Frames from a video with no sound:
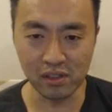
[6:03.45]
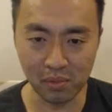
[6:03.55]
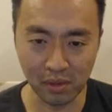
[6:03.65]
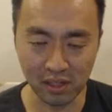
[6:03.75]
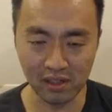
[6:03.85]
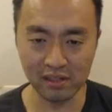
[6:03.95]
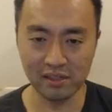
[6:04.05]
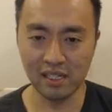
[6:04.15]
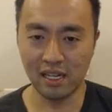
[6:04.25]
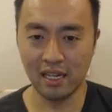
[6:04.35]
because
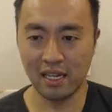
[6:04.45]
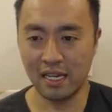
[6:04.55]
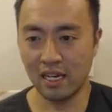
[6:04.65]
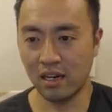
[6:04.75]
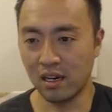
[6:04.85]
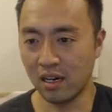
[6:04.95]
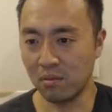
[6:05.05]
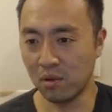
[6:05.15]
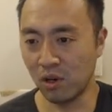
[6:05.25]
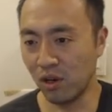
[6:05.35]

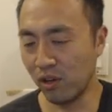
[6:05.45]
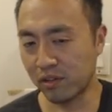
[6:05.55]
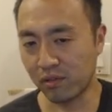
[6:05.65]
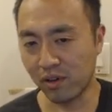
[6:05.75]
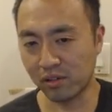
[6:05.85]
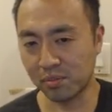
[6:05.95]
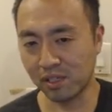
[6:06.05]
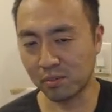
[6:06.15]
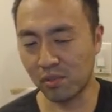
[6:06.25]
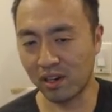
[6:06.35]
all the direct
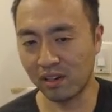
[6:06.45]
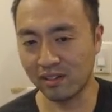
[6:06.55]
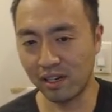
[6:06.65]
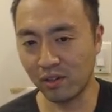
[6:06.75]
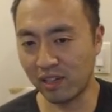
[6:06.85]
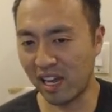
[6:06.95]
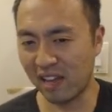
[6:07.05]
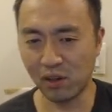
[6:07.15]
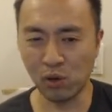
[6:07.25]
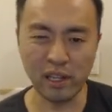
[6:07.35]
response marketers I know, they had
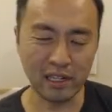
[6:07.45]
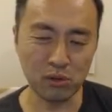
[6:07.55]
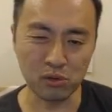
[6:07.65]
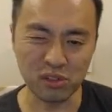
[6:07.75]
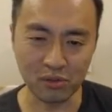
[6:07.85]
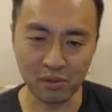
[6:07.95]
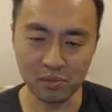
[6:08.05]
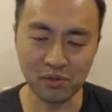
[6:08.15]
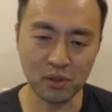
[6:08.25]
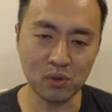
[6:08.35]
their own like little scripts
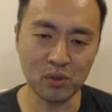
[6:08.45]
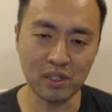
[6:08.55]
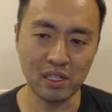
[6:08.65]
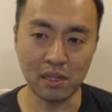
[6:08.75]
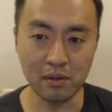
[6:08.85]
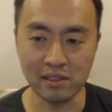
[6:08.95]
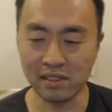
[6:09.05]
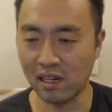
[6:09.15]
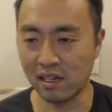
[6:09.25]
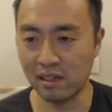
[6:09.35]
for doing it. And this
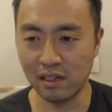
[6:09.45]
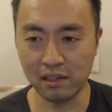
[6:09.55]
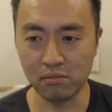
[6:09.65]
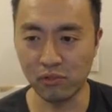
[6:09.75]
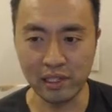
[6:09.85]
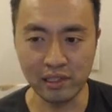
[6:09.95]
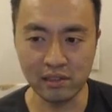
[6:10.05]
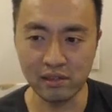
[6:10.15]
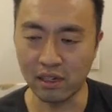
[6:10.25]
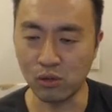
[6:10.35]
guy like
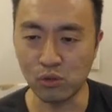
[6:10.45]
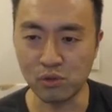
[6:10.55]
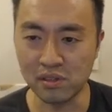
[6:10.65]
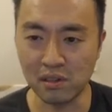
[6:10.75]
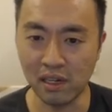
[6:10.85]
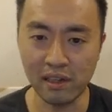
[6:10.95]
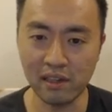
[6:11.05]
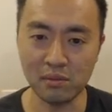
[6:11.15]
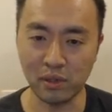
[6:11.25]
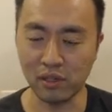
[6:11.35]
released, I don't know who this guy
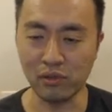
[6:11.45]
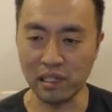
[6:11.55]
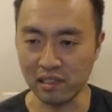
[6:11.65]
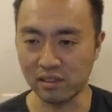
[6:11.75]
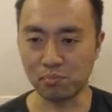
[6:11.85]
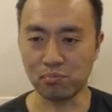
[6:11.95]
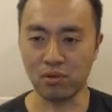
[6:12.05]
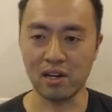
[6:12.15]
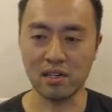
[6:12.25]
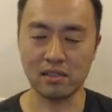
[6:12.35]
is, but he released his
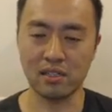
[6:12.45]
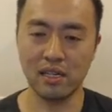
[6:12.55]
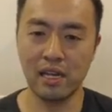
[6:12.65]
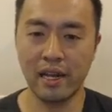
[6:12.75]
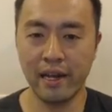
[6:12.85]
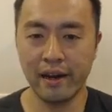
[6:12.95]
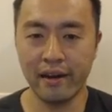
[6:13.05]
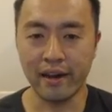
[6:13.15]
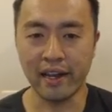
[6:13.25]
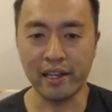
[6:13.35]
product,
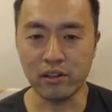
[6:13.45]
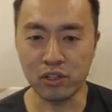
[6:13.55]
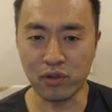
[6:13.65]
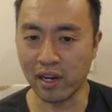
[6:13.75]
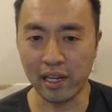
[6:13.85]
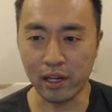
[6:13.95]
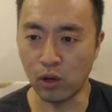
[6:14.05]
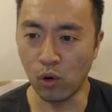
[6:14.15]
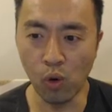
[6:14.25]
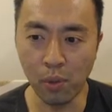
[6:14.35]
and you could track like a
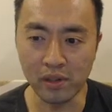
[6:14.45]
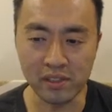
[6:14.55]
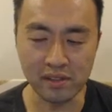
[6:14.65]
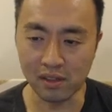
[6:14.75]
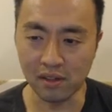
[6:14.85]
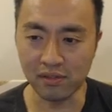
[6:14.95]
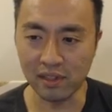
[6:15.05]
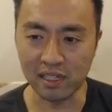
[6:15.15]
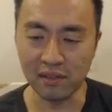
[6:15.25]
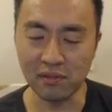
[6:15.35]
whole bunch of stuff.
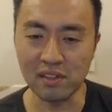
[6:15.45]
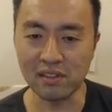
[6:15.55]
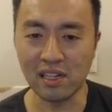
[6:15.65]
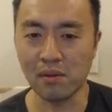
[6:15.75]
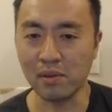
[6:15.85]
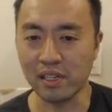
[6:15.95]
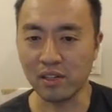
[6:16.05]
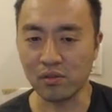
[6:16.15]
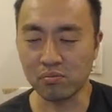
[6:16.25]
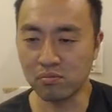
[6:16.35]
Like even at the time, like, you
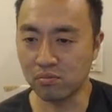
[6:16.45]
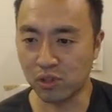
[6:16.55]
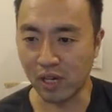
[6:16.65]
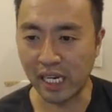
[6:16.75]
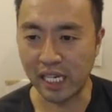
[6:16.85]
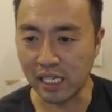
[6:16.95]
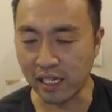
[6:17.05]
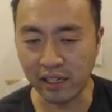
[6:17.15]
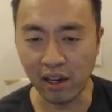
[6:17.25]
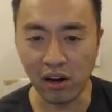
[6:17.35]
know, tracking
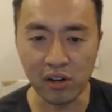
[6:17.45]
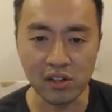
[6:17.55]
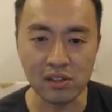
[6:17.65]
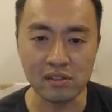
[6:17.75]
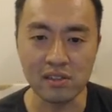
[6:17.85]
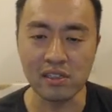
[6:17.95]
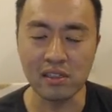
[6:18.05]
like carriers and